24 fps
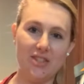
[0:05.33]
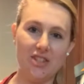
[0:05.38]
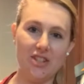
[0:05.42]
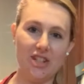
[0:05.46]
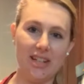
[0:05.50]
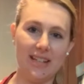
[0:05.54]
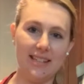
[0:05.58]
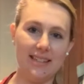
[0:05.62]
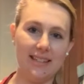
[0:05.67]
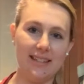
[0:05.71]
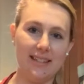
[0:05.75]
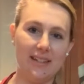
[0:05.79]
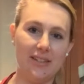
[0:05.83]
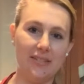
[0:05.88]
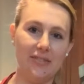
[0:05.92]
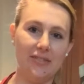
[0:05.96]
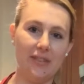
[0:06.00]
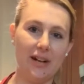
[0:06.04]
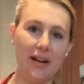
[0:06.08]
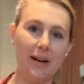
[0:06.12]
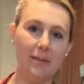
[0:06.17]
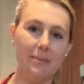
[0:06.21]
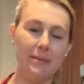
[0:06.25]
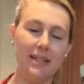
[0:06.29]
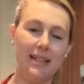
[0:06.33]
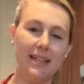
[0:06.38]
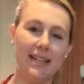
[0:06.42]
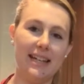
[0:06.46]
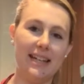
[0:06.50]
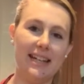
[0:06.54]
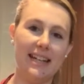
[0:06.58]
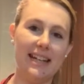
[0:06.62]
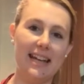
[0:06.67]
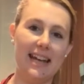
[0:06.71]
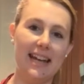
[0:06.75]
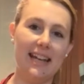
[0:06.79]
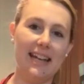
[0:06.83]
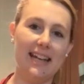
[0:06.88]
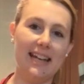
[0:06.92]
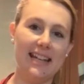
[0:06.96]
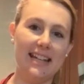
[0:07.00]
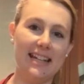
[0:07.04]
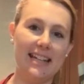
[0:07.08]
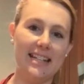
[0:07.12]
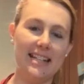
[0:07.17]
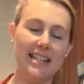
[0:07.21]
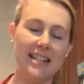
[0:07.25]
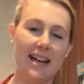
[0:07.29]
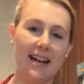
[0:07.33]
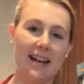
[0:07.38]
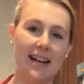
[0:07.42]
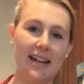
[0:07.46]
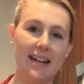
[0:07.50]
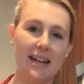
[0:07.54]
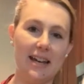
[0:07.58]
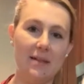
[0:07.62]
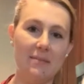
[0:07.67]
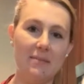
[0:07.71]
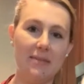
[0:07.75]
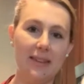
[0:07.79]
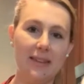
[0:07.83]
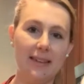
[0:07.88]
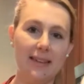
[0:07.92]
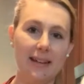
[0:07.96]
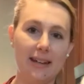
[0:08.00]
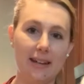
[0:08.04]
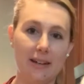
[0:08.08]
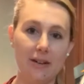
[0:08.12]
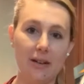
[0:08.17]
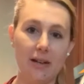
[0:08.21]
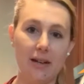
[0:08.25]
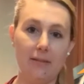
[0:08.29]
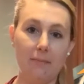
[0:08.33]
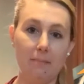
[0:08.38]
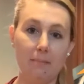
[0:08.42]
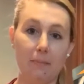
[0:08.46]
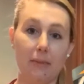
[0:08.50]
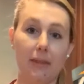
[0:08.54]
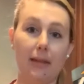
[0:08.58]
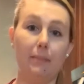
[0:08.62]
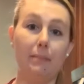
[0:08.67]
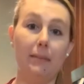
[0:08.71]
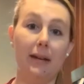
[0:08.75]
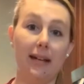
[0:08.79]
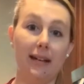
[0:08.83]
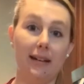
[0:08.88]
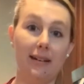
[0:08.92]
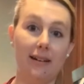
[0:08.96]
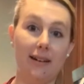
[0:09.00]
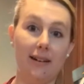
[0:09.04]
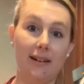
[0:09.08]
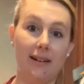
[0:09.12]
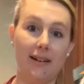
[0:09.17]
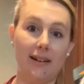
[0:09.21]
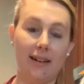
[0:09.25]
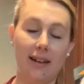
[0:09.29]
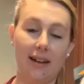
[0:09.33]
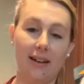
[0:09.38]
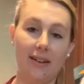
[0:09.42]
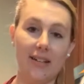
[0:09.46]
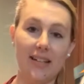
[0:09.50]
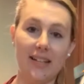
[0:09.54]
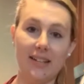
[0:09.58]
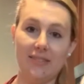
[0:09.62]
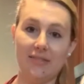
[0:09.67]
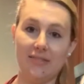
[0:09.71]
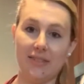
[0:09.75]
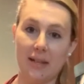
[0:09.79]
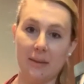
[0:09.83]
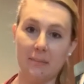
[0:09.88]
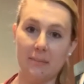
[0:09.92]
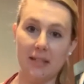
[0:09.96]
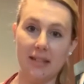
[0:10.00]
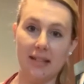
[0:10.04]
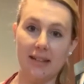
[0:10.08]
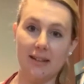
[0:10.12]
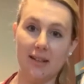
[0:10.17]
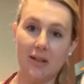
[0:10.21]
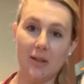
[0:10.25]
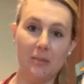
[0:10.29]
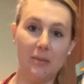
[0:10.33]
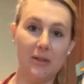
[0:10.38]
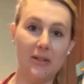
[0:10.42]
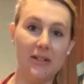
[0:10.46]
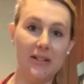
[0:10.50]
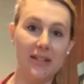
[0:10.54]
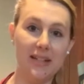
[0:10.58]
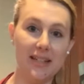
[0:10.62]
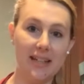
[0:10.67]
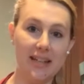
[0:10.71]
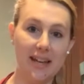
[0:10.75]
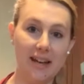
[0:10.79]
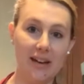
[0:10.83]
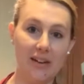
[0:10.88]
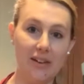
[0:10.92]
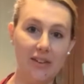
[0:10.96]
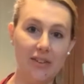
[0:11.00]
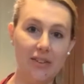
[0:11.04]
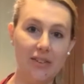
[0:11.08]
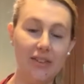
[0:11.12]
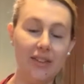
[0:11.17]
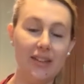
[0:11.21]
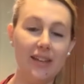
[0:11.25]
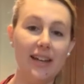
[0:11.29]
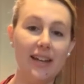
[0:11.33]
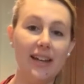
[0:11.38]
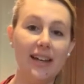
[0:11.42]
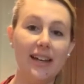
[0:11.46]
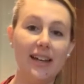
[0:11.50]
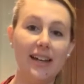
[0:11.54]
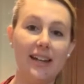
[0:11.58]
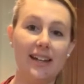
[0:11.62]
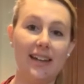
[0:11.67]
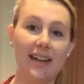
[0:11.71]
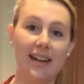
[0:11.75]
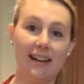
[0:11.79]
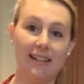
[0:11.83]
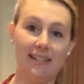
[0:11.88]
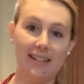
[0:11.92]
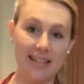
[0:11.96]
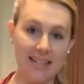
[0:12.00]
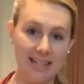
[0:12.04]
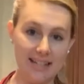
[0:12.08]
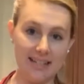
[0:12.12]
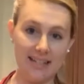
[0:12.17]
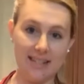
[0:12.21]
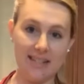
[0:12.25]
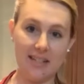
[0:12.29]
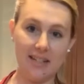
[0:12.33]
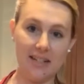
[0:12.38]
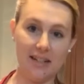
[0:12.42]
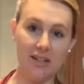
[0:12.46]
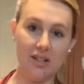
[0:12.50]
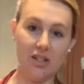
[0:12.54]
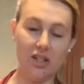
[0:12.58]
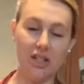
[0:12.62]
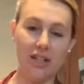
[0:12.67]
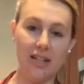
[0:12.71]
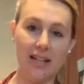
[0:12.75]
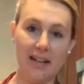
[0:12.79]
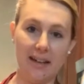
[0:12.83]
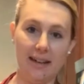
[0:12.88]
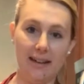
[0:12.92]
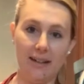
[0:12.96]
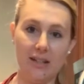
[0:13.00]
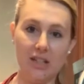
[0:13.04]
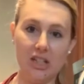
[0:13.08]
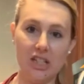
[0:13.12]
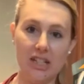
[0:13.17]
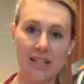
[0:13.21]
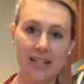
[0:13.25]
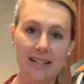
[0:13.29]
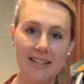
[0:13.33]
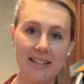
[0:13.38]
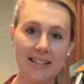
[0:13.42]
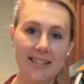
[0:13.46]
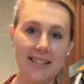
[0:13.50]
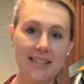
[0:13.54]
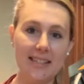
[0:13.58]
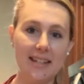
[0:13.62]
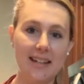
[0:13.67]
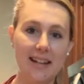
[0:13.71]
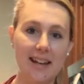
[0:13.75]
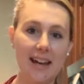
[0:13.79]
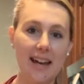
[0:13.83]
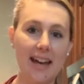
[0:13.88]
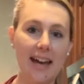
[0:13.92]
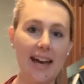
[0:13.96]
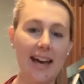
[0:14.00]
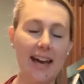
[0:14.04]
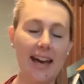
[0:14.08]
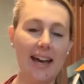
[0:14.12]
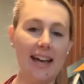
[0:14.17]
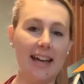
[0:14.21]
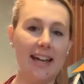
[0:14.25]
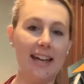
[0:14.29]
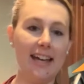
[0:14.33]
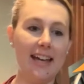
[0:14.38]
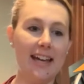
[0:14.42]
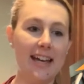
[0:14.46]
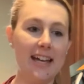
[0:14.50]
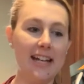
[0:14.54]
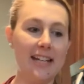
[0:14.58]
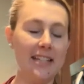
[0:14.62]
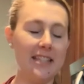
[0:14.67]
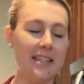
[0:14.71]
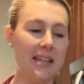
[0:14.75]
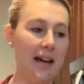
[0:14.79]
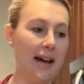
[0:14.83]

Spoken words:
Jessica Fabian and I am the Bandera County Family and Community Health County Extension Agent. And